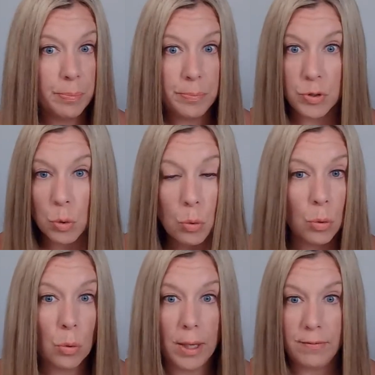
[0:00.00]

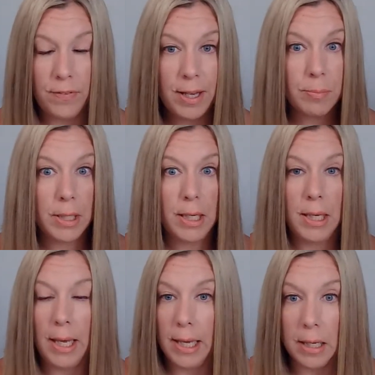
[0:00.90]
school and
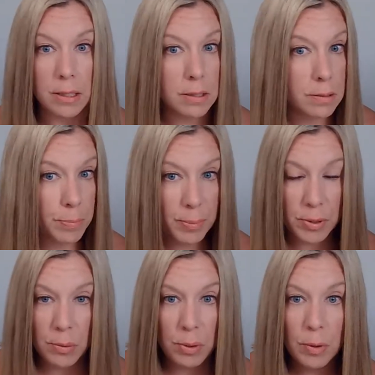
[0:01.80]
family and people
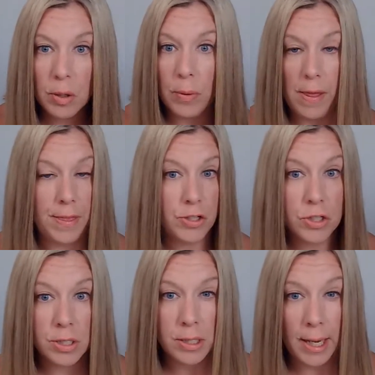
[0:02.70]
that we work with, and
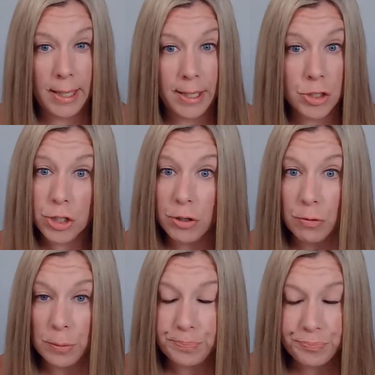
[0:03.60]
just society in
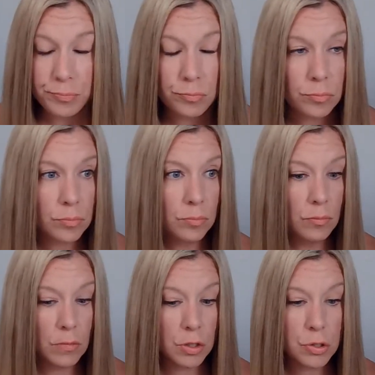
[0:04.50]
general.
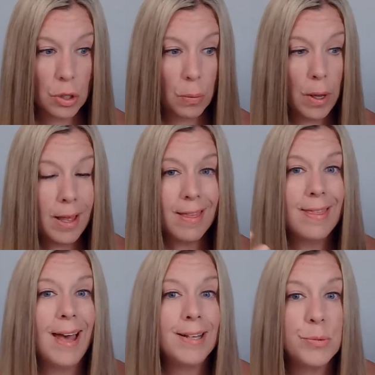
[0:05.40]
So,
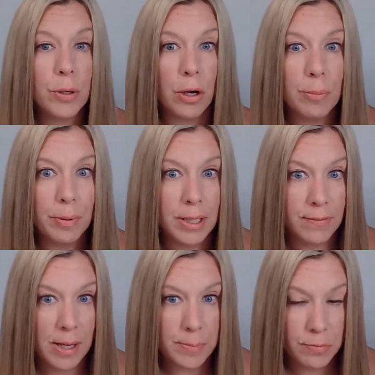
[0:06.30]
that's where our belief
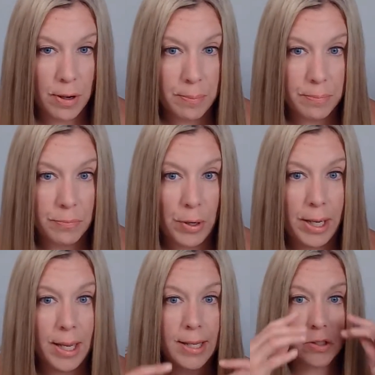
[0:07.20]
comes from,
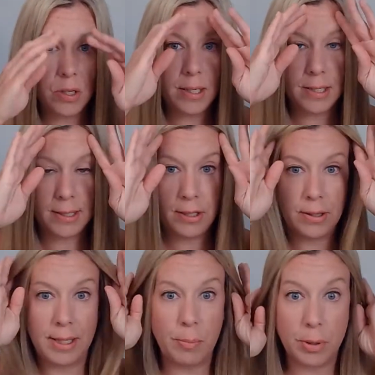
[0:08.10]
right? It's not
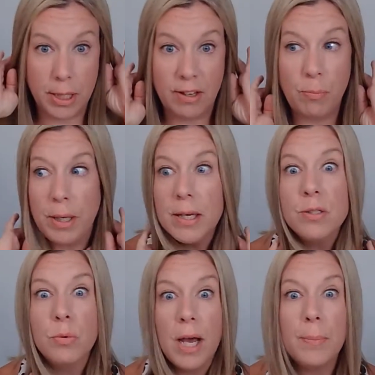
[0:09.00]
necessarily a belief
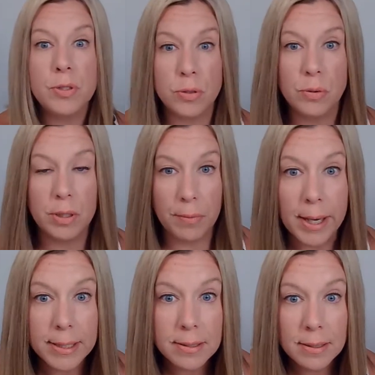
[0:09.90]
because we're absolutely
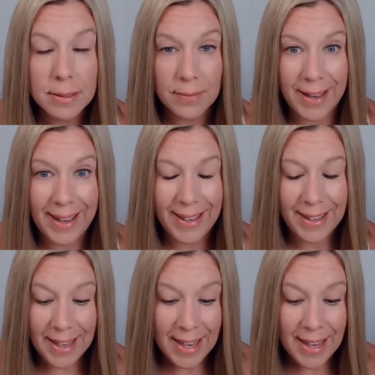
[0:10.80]
right, okay?